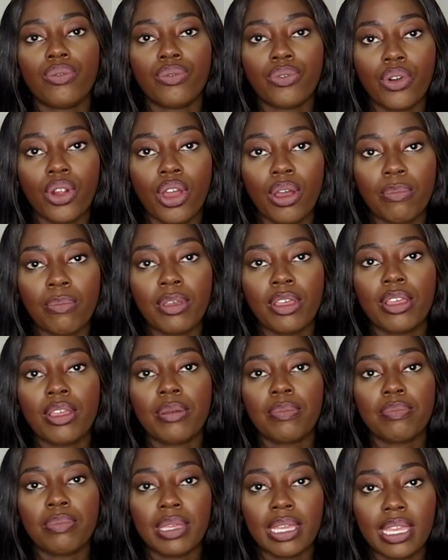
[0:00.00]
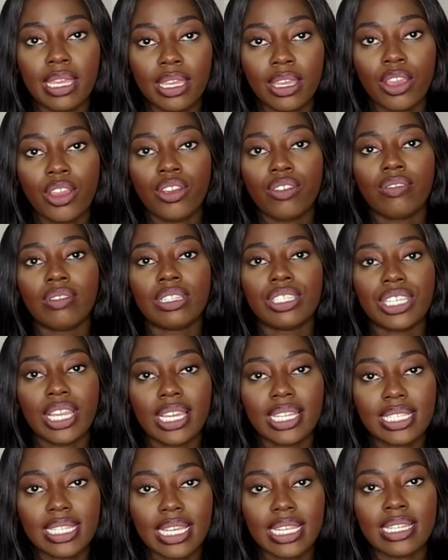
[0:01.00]
from being
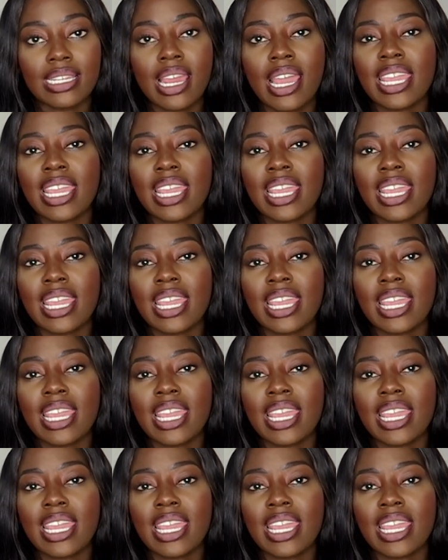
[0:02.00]
rejected.